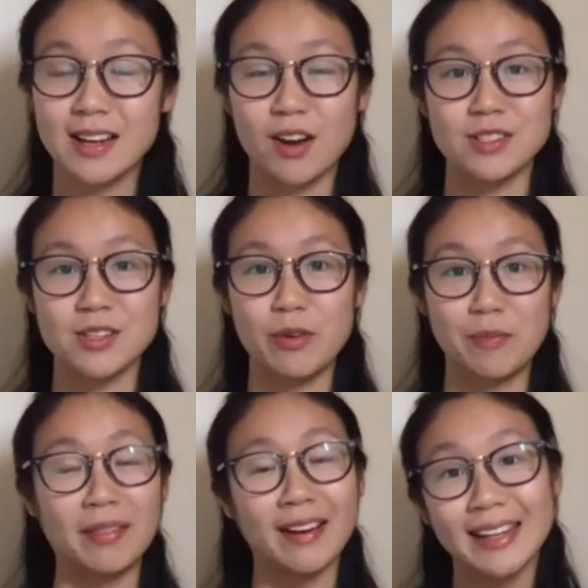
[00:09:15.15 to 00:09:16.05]
And also we've
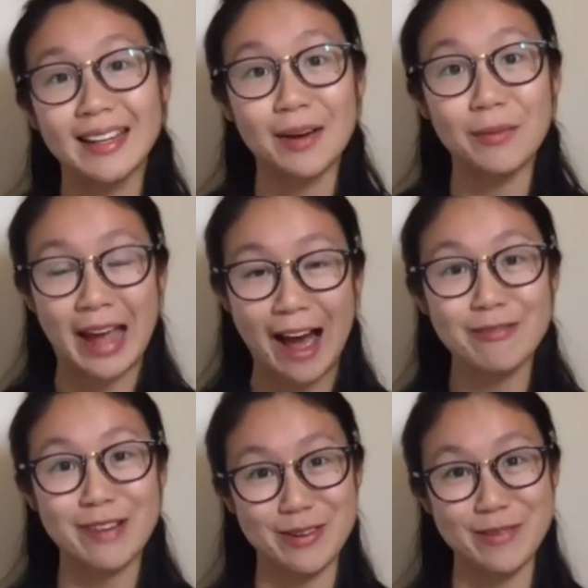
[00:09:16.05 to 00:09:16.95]
been lucky that we have
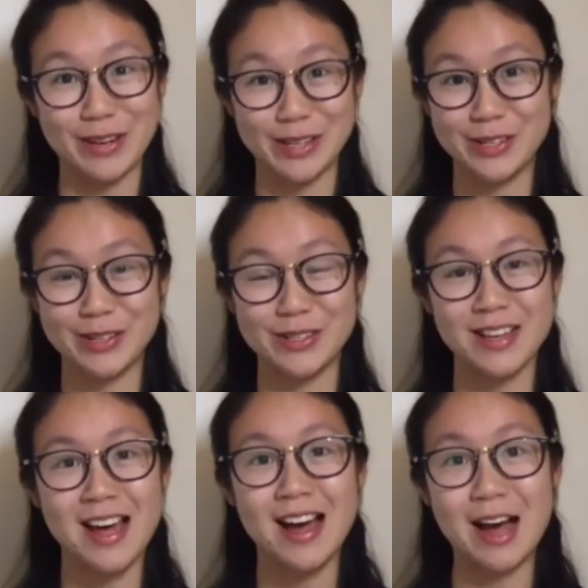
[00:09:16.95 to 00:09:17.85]
found investors
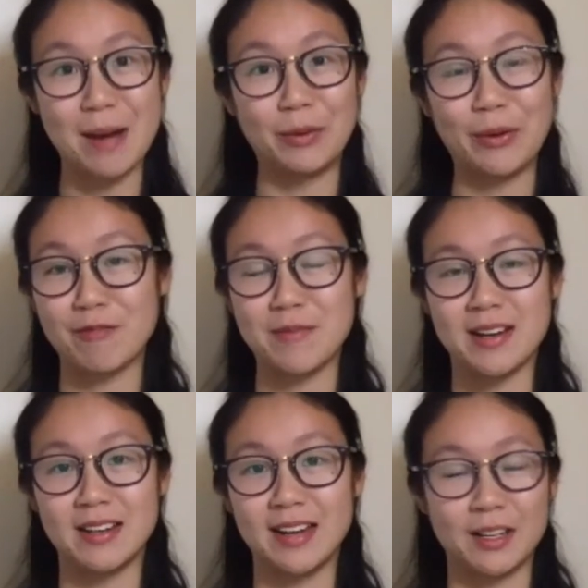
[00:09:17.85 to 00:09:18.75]
who have
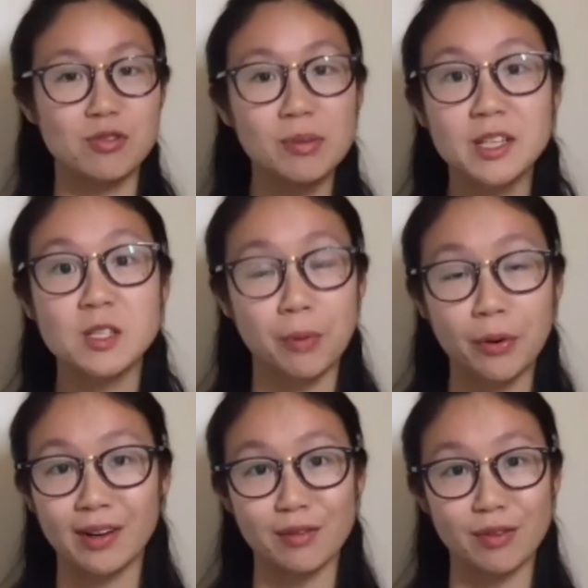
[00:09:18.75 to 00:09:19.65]
been extremely
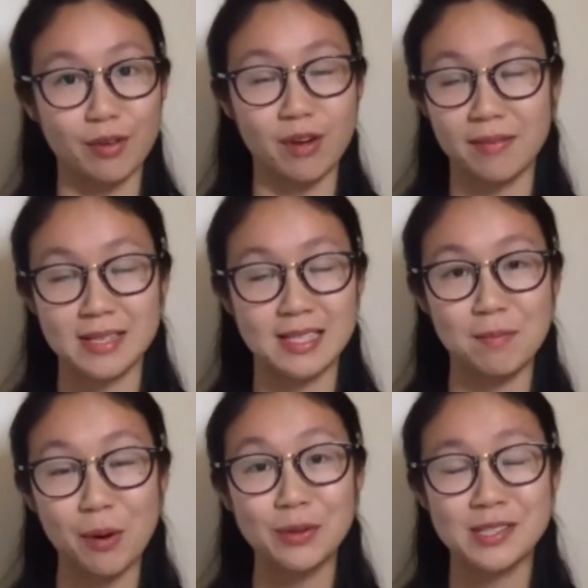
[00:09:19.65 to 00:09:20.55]
supportive of obviously
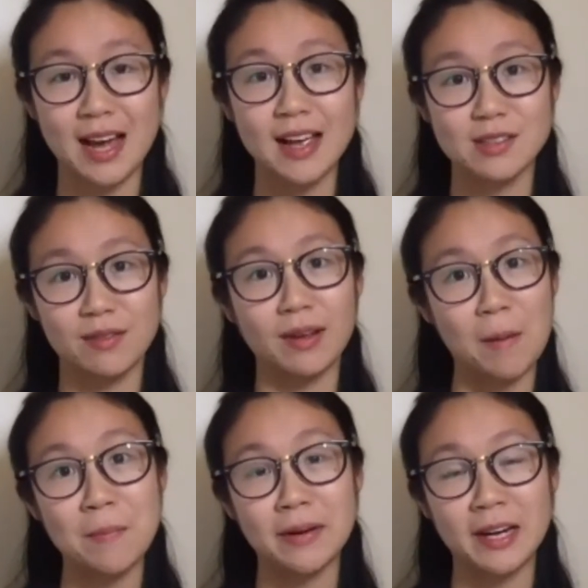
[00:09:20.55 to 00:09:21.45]
both sides of the
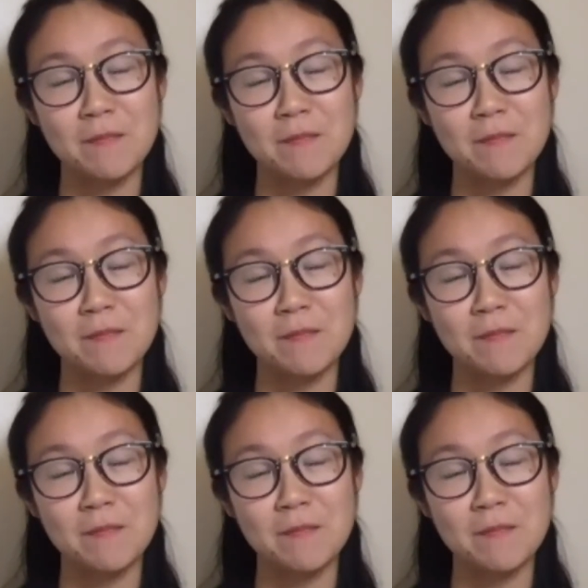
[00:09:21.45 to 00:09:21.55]
company.